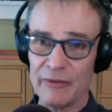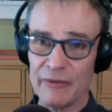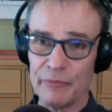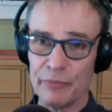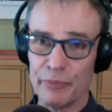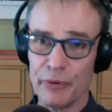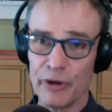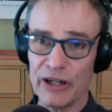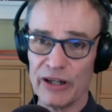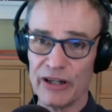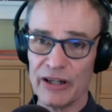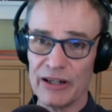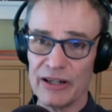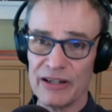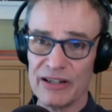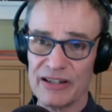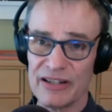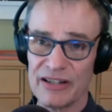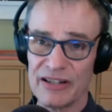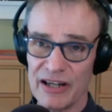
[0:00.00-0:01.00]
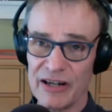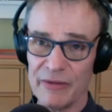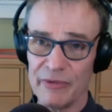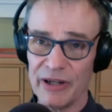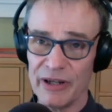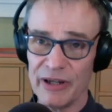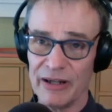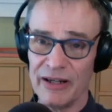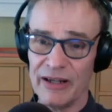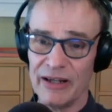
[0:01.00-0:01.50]
put
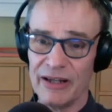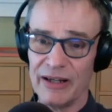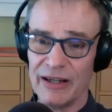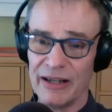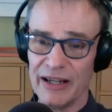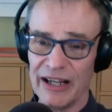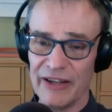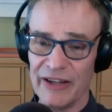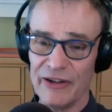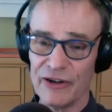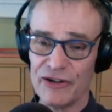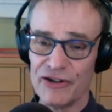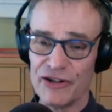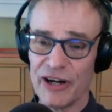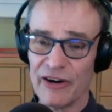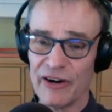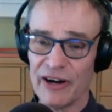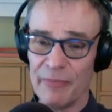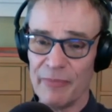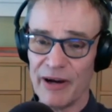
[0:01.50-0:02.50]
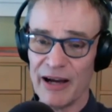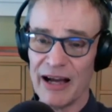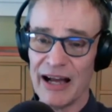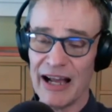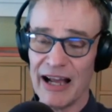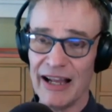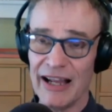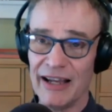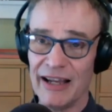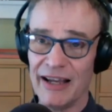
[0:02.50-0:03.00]
cinnamon in their cherry
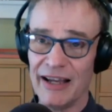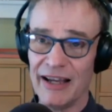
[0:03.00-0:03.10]
pie